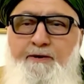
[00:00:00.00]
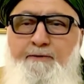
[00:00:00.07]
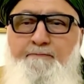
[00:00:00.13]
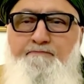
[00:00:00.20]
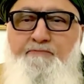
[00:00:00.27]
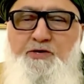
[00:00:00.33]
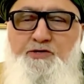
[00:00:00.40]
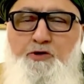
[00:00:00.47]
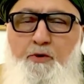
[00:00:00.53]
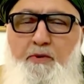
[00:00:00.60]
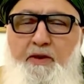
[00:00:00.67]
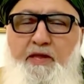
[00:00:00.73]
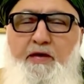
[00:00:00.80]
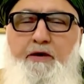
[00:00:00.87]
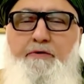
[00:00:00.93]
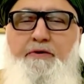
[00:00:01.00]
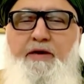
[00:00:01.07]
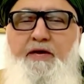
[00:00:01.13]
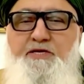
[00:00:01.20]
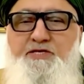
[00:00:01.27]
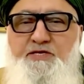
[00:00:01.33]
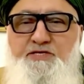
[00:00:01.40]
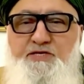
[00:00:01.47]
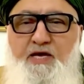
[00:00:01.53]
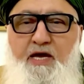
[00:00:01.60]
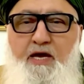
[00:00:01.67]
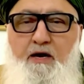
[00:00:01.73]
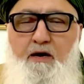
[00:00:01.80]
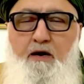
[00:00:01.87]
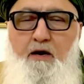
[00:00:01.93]
There's nobody in creation
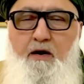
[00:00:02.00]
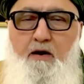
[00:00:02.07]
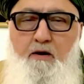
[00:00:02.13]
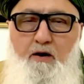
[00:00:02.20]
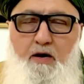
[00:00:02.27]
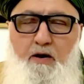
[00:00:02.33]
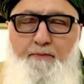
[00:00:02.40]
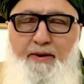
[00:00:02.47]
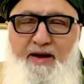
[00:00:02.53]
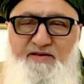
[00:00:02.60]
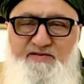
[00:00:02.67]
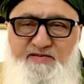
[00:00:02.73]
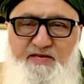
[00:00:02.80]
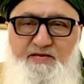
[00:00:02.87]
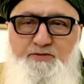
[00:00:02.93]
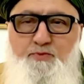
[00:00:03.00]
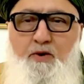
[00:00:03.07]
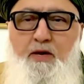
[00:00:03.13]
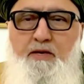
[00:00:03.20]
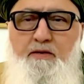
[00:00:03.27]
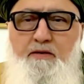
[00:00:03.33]
saying, oh, I'll pass this one.